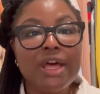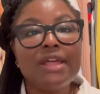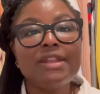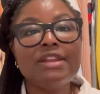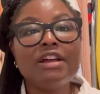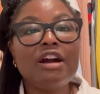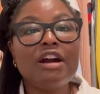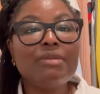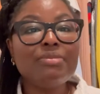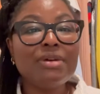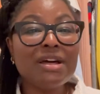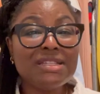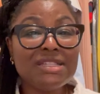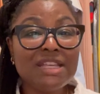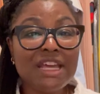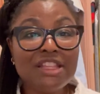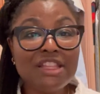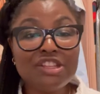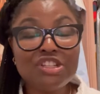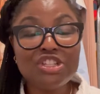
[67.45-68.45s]
Now, I'm not
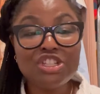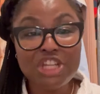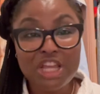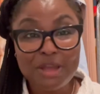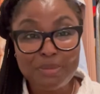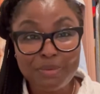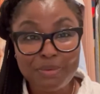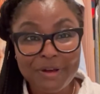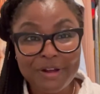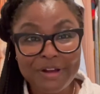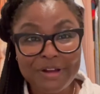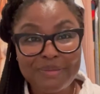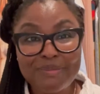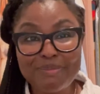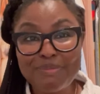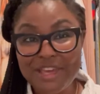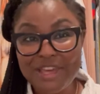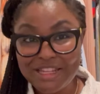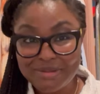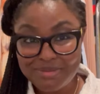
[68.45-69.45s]
saying the shapewear
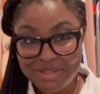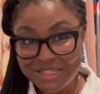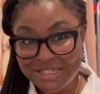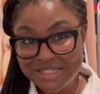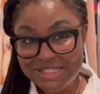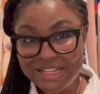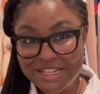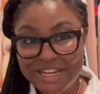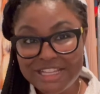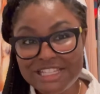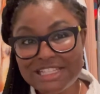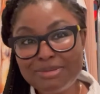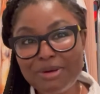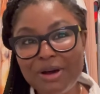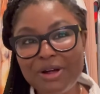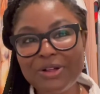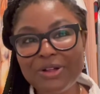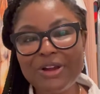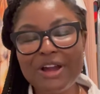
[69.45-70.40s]
made me a size smaller.